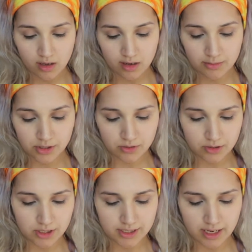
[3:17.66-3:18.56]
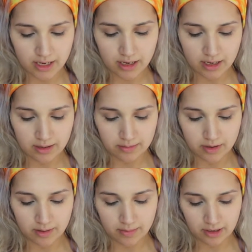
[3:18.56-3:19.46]
I'm just going to take
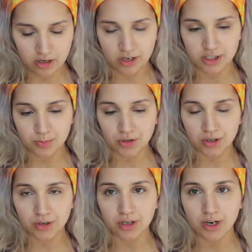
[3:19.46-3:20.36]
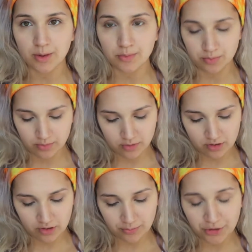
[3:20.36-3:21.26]
my NARS Pure
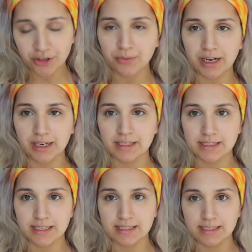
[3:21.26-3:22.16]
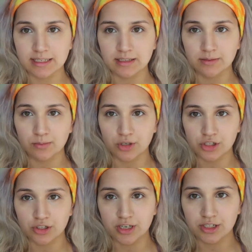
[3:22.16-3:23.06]
Radiant Tinted
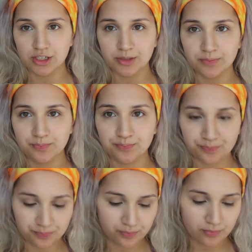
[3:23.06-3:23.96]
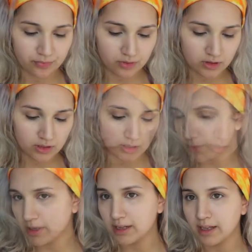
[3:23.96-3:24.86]
Moisturizer. I'm going to
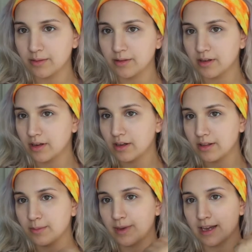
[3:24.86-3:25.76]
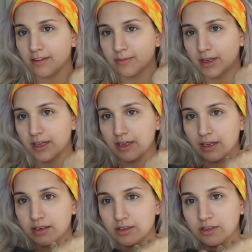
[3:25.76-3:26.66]
apply that to the back of my
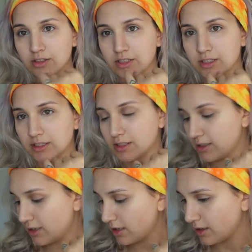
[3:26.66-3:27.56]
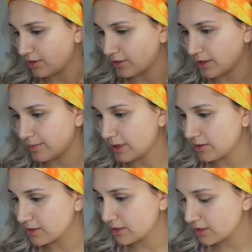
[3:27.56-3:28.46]
hand, just a little
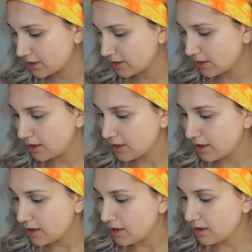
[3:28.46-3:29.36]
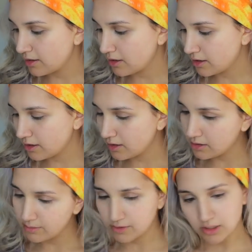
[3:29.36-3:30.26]
amount. And
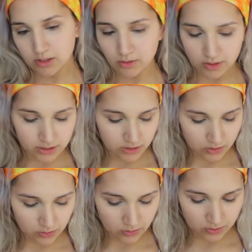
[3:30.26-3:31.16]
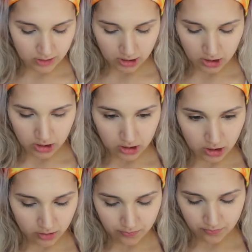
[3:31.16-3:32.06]
then I'm just going to take
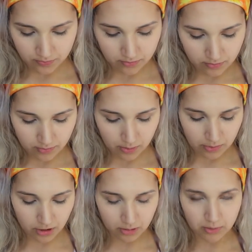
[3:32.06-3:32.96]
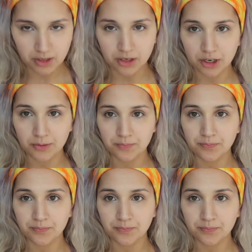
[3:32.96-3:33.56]
my beauty blender